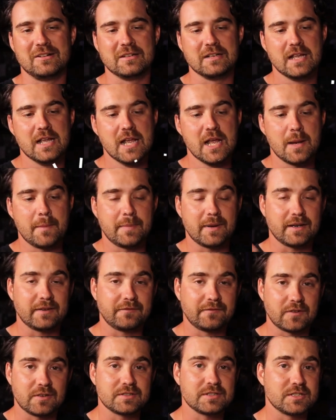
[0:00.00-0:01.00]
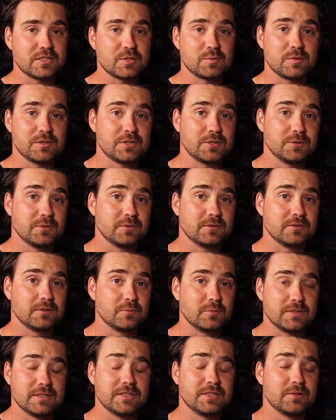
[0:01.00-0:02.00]
on. But first, I just want
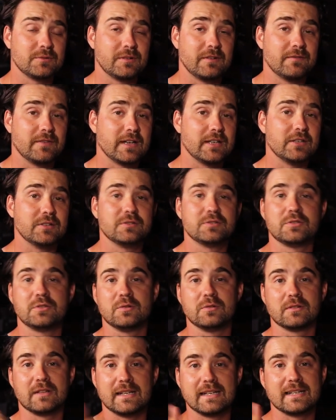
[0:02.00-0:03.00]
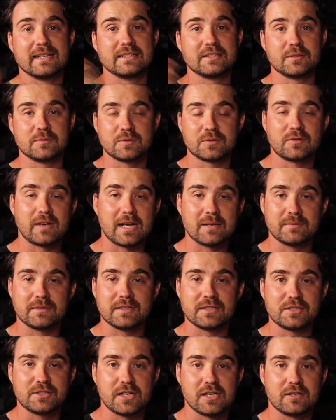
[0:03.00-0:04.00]
to invite you to like and subscribe to
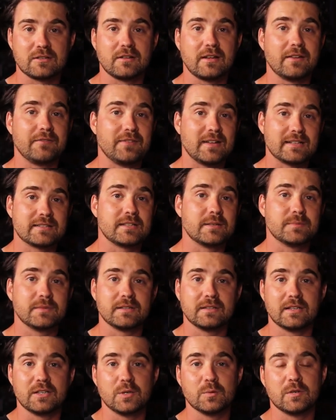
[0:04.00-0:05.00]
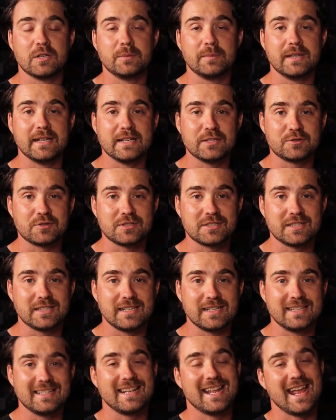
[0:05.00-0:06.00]
this channel if that's something that you want to be
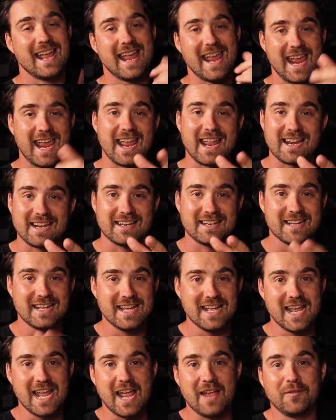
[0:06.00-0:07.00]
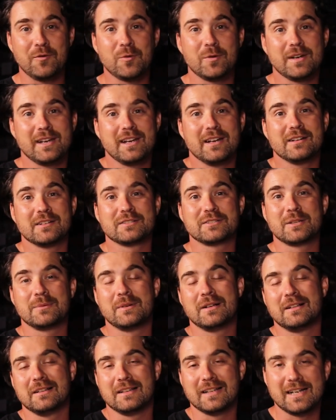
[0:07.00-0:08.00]
interested in, and if you want to hear
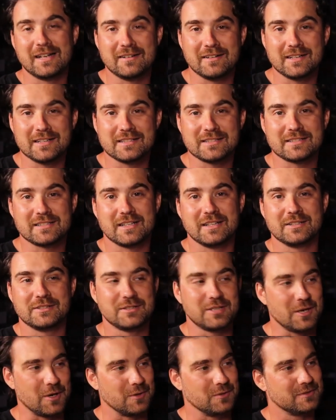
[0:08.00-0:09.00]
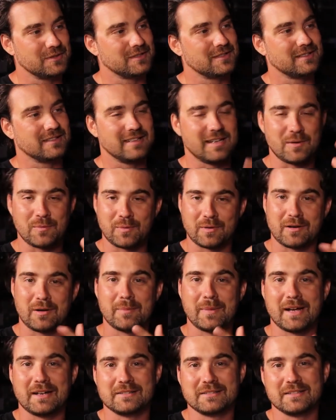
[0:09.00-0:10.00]
some hilarious toasts that we're
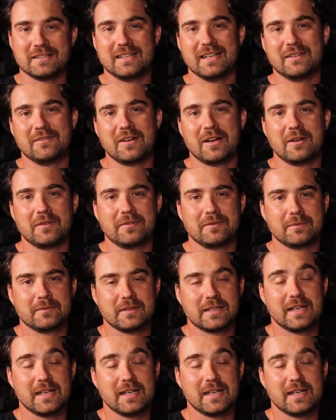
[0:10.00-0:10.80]
about to give up.